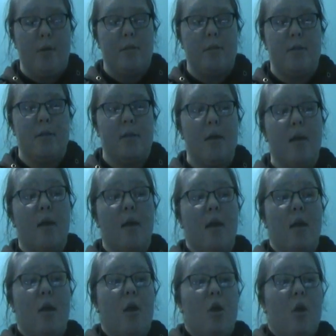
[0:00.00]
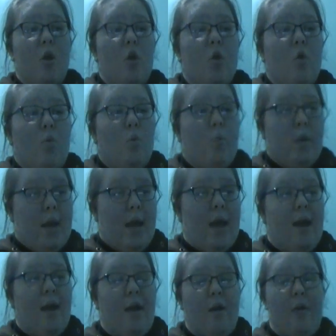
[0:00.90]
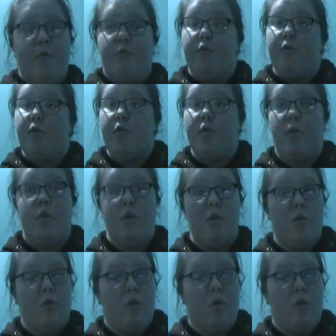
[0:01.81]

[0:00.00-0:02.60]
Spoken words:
Prince. We have